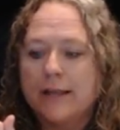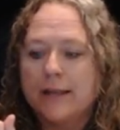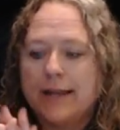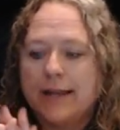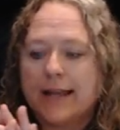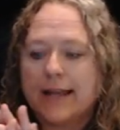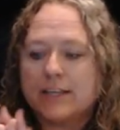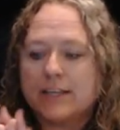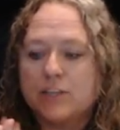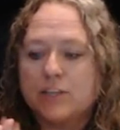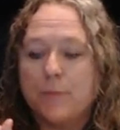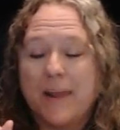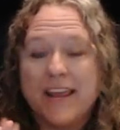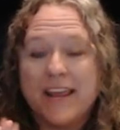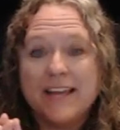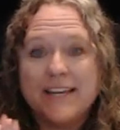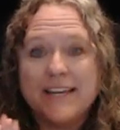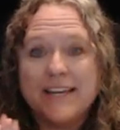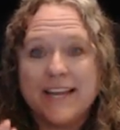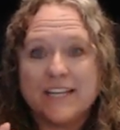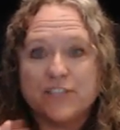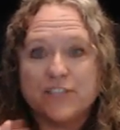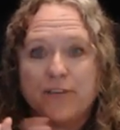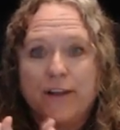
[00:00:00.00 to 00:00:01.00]
next to my
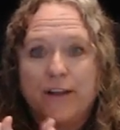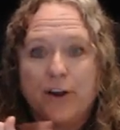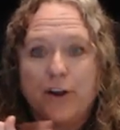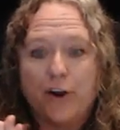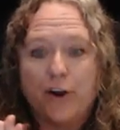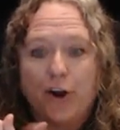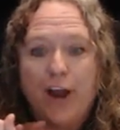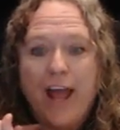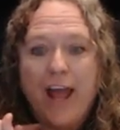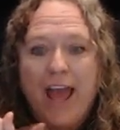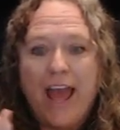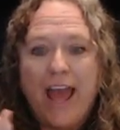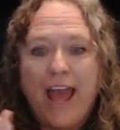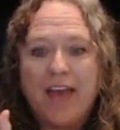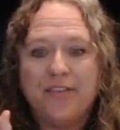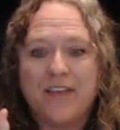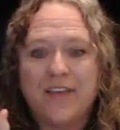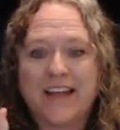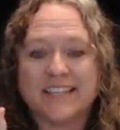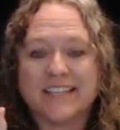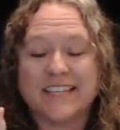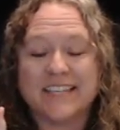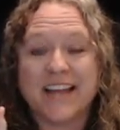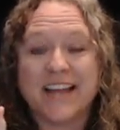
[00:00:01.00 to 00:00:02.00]
index finger, and
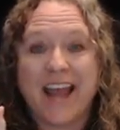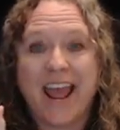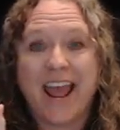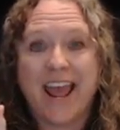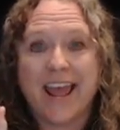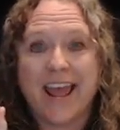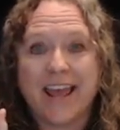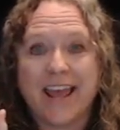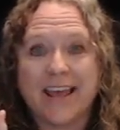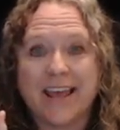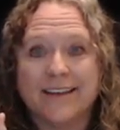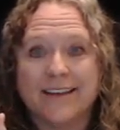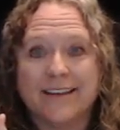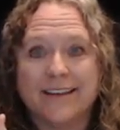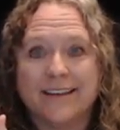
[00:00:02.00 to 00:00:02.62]
that's an A.